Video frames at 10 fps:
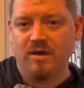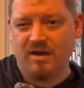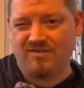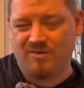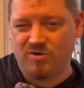
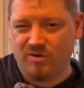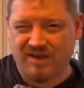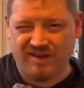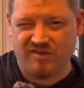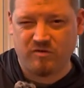If I'm throwing
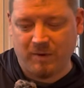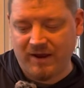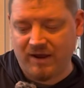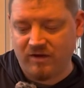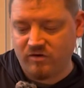like a
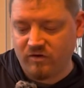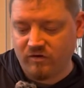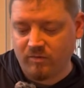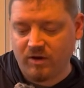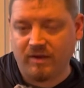spike hyzer or
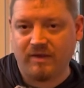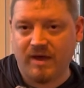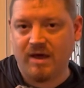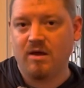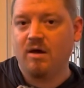something like
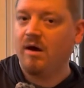that,